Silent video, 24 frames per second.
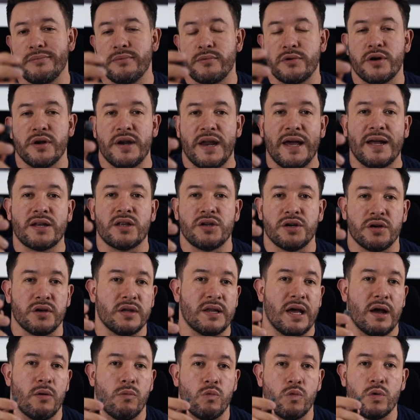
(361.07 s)
connector
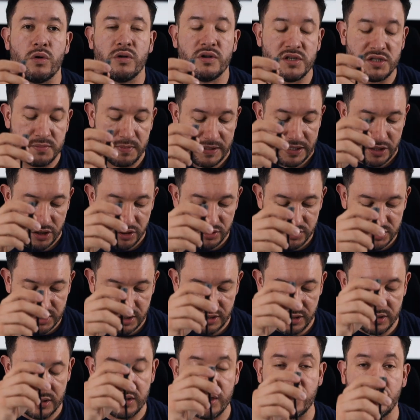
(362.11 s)
that Wahl has been
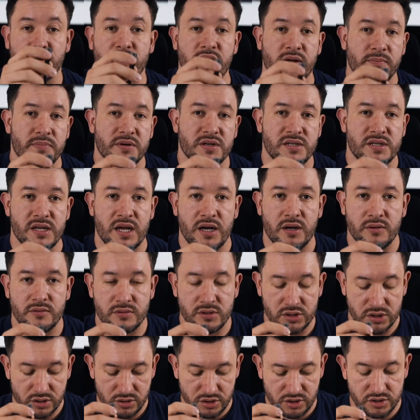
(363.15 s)
using in their clippers now.
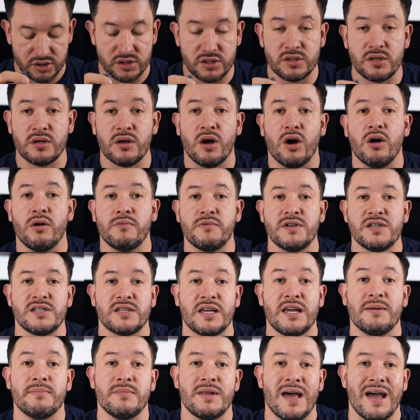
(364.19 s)
So just always
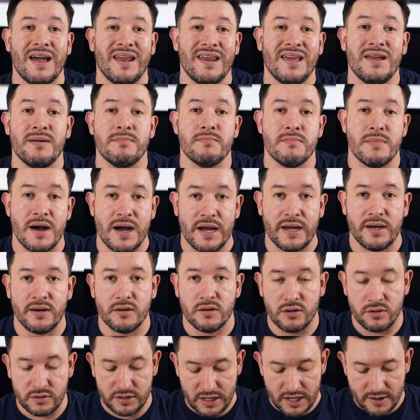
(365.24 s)
keep that in mind,
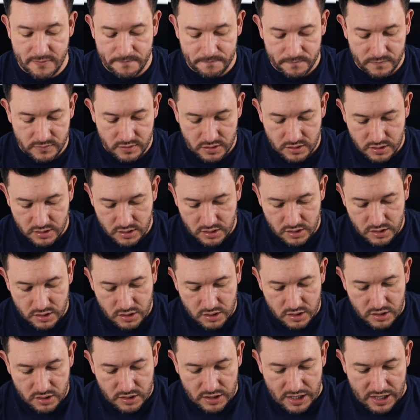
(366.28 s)
okay?
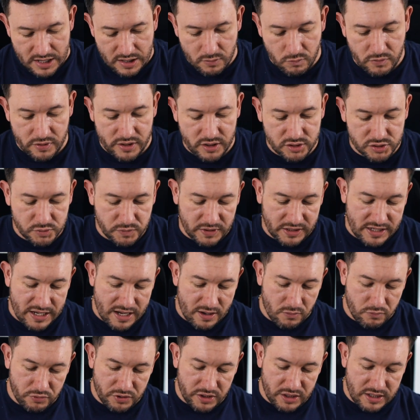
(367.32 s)
What else we
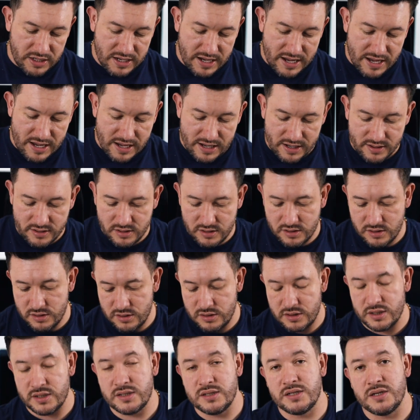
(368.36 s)
got?
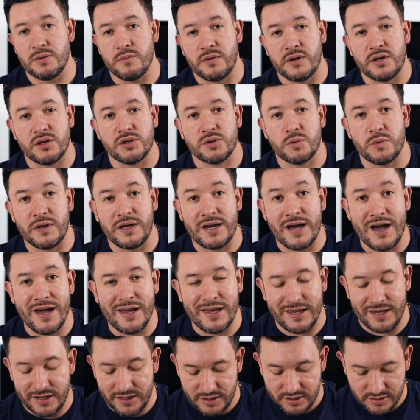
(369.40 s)
Let's see what else we got
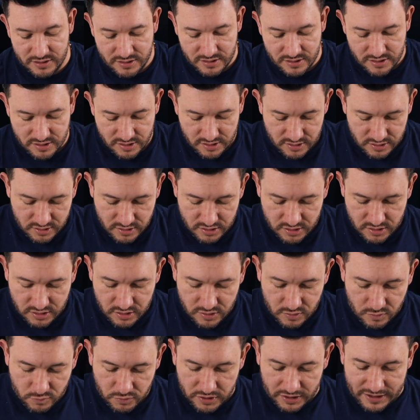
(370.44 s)
here.
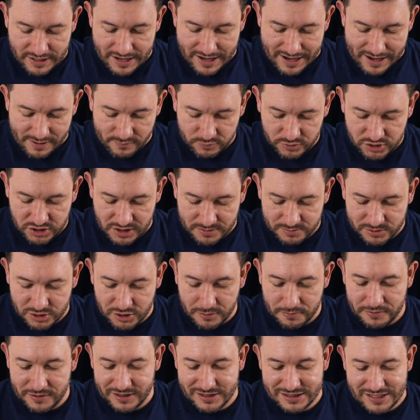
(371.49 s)
We got, which I'm
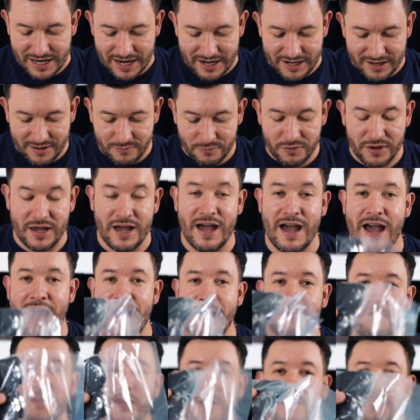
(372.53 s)
super excited, we have the